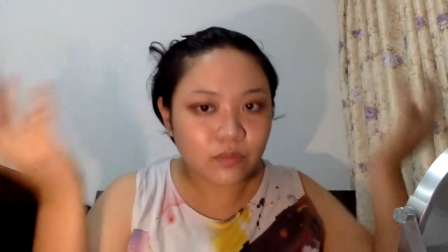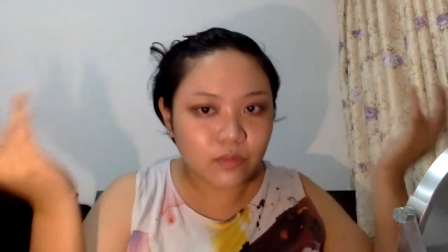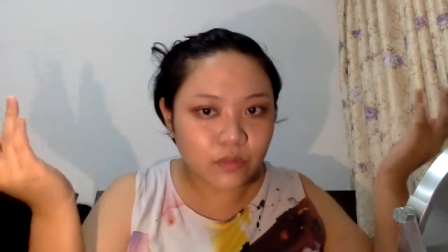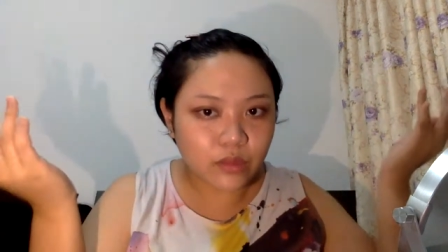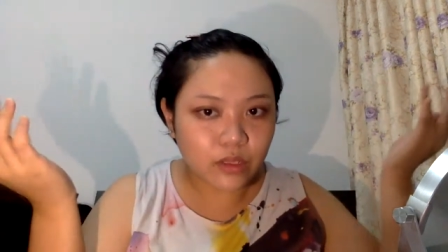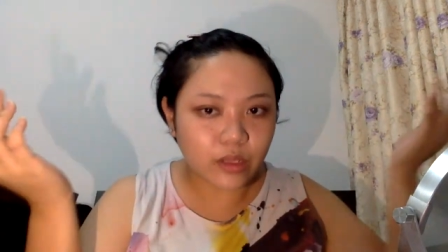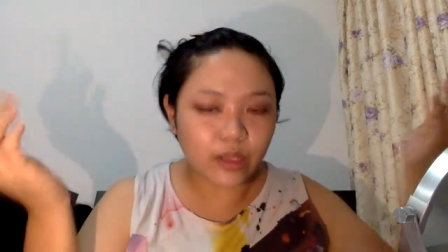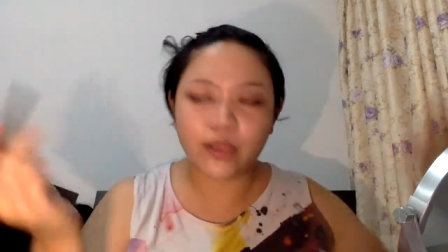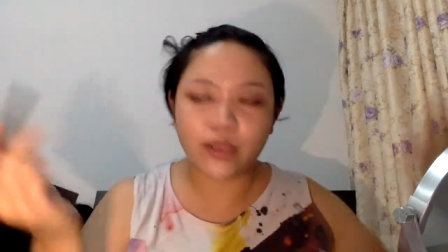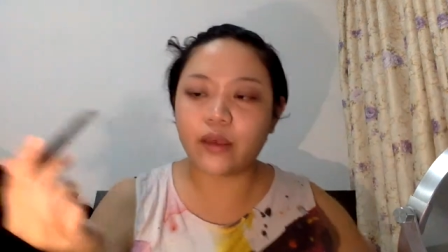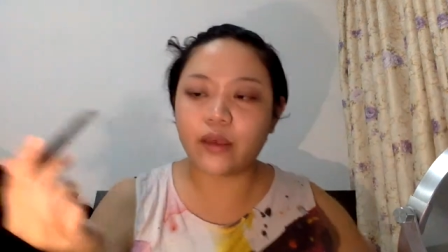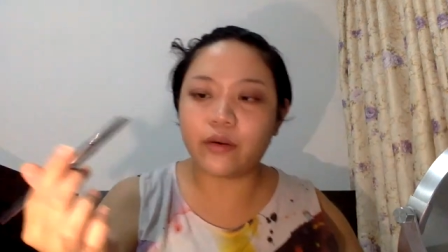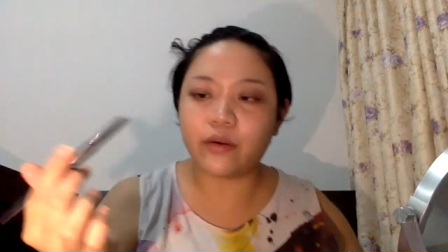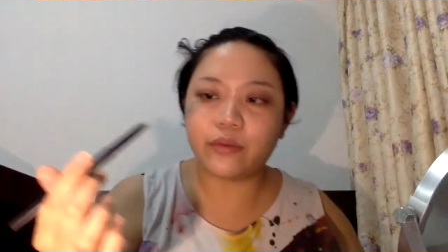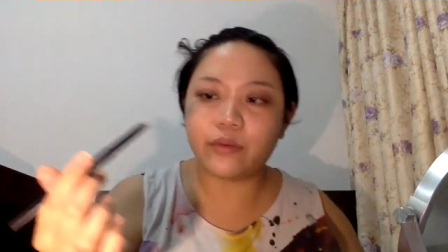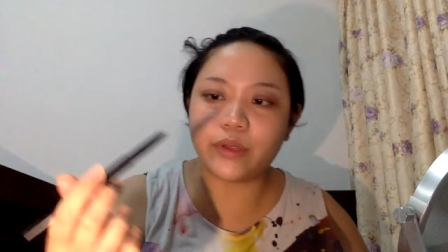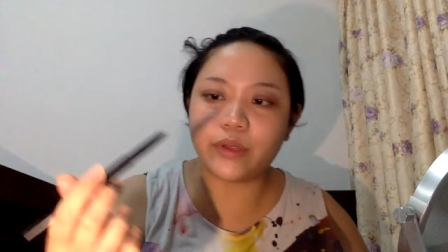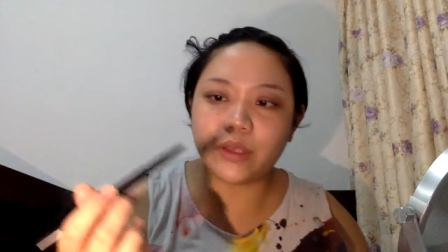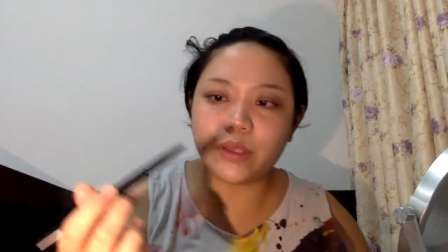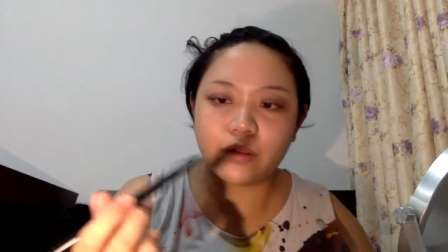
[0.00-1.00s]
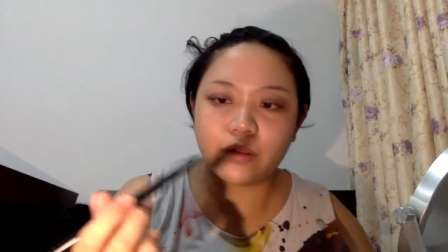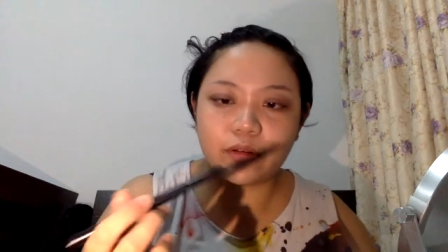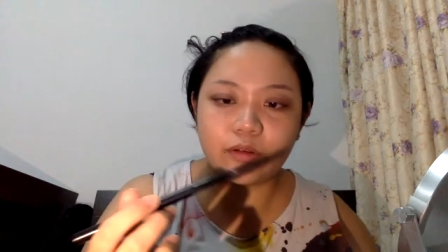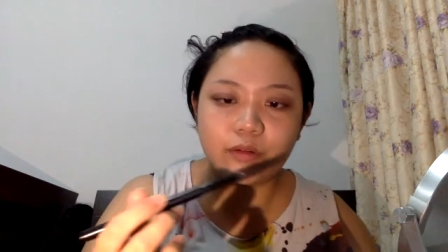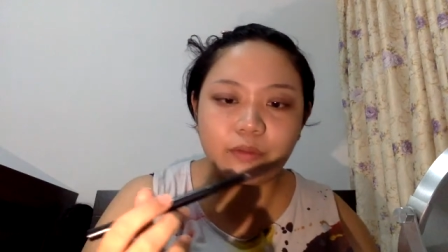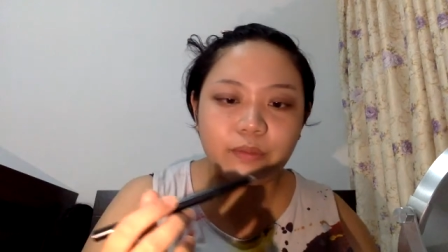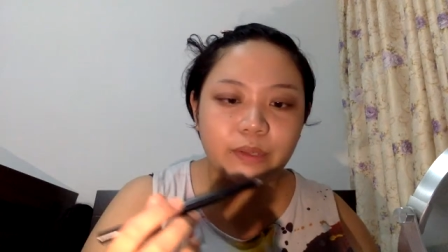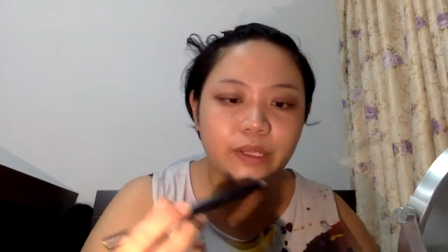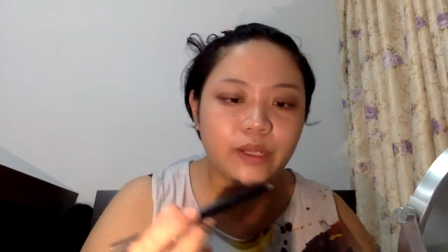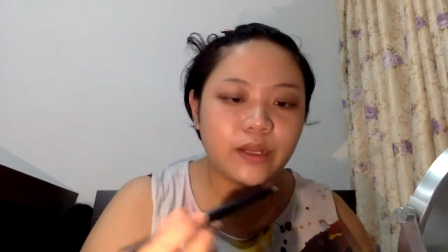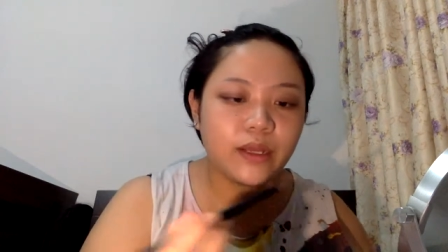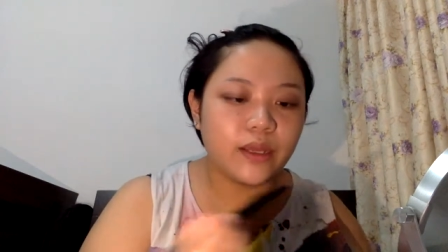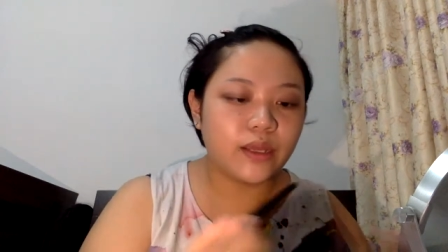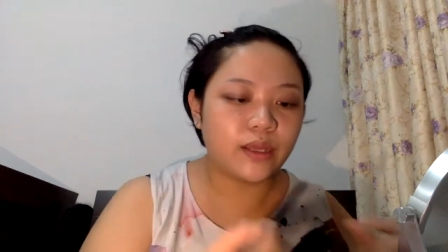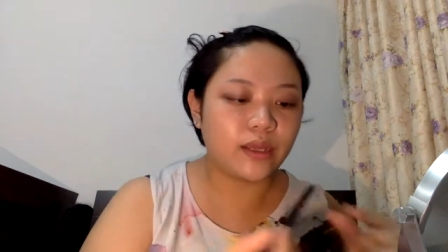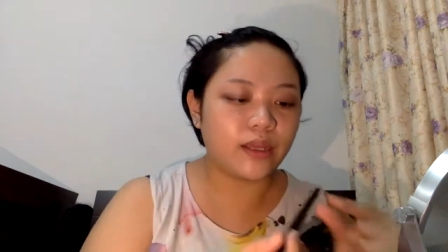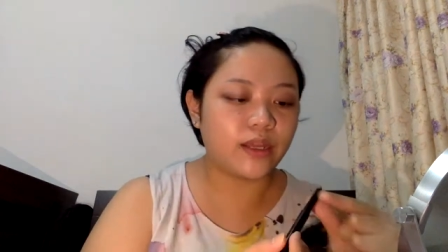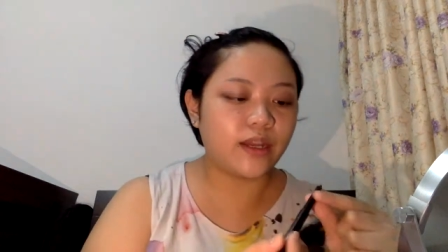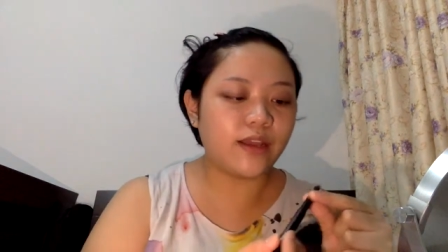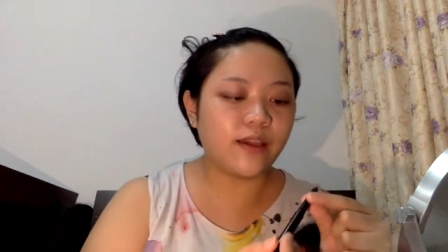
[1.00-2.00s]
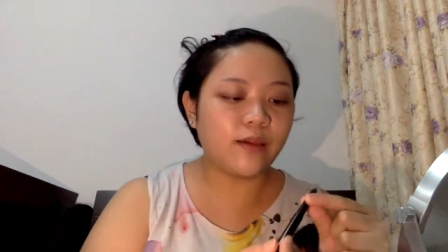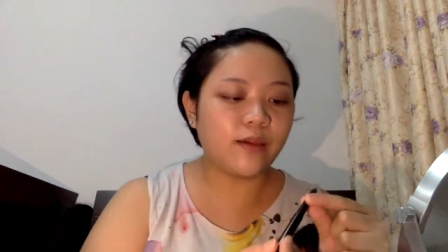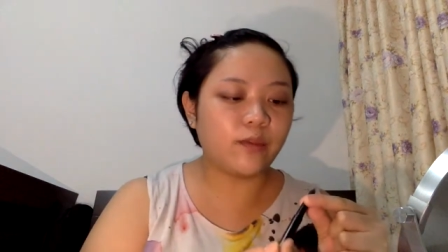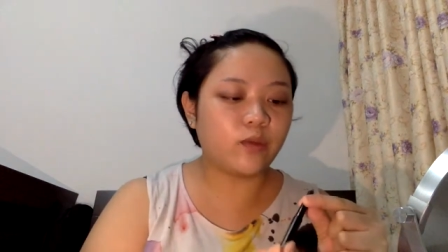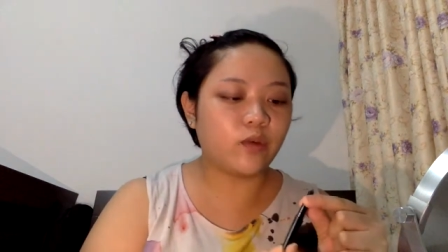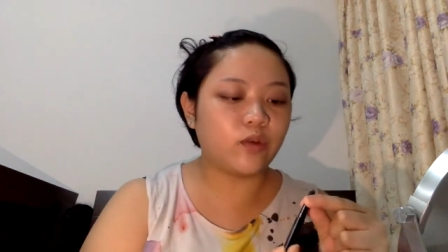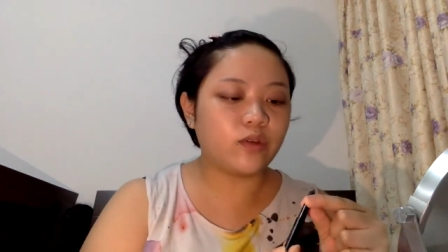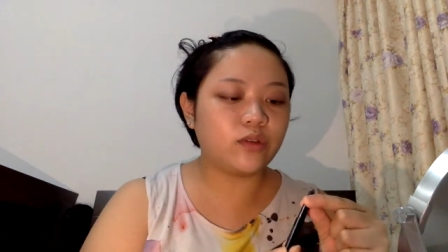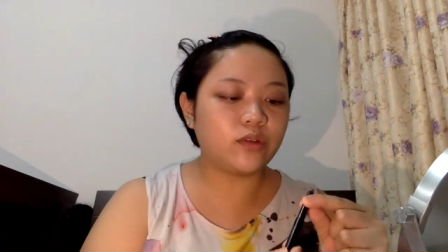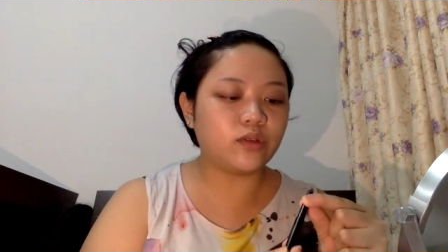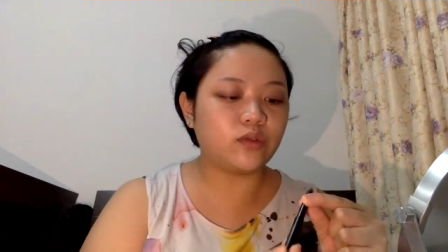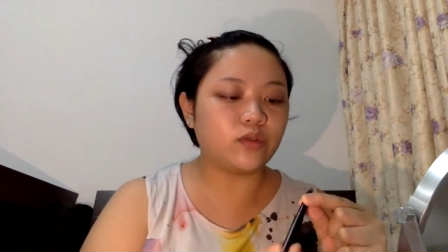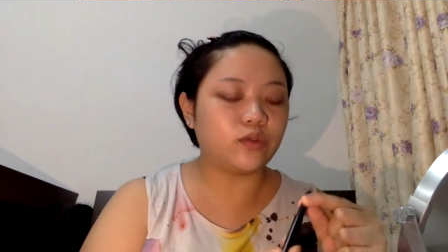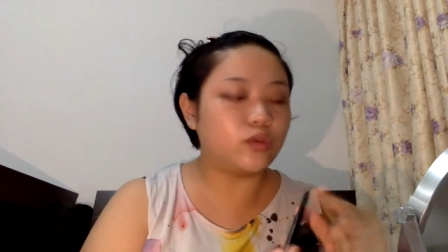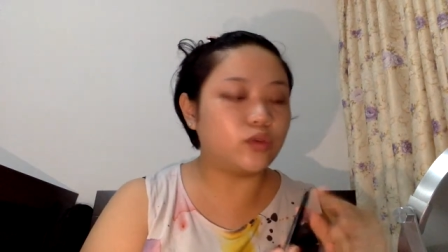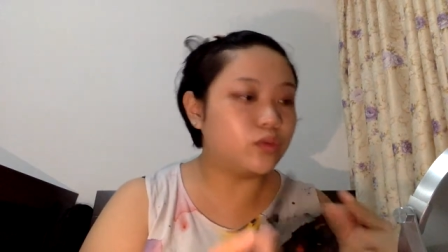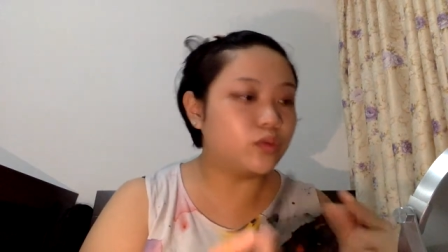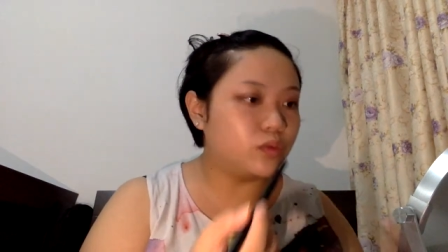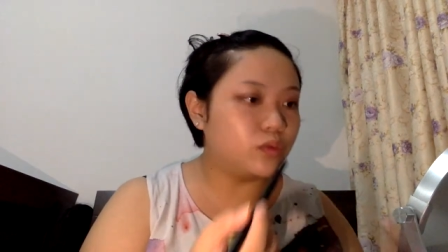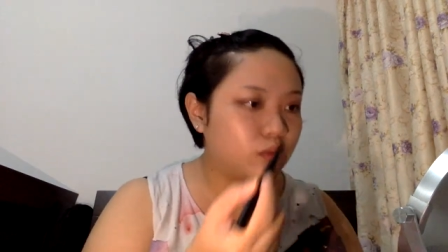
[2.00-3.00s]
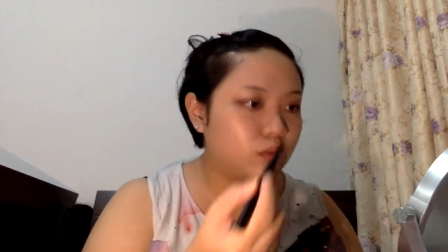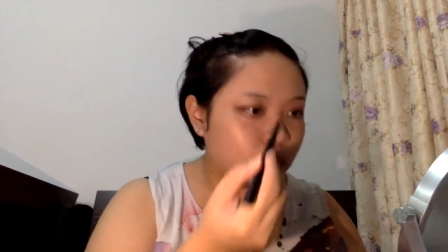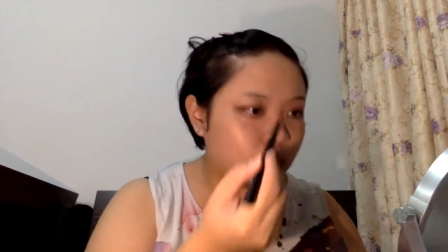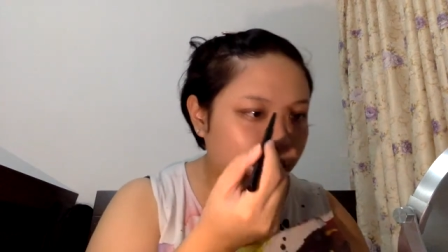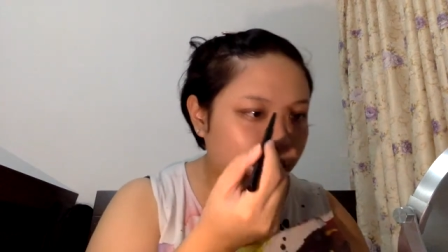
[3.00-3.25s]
the hair away a little bit, and then I'm going to do